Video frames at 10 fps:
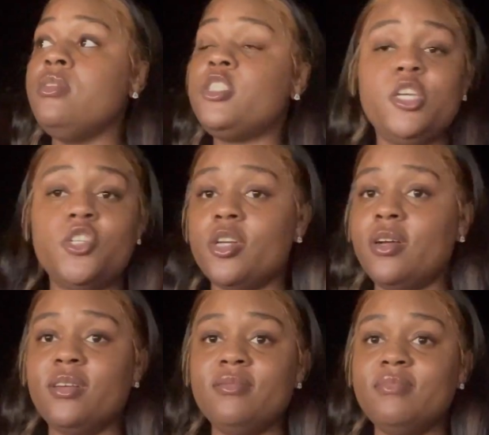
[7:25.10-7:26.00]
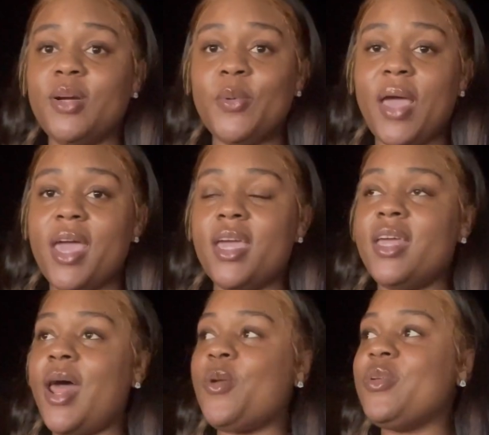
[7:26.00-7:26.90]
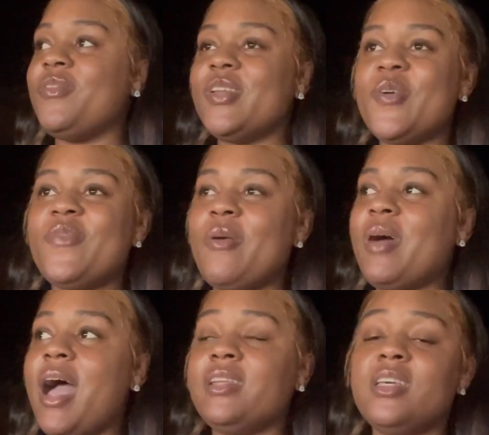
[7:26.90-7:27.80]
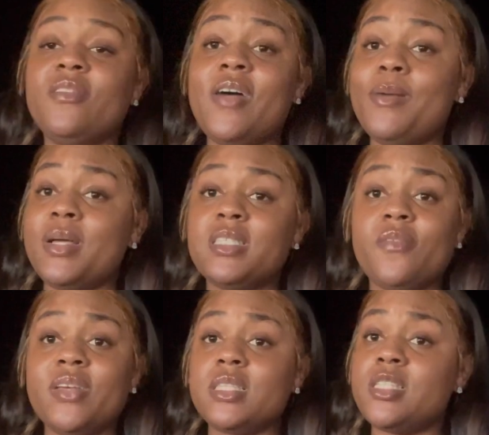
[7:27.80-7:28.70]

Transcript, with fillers: teacher. Okay. And I don't even know if I would identify myself as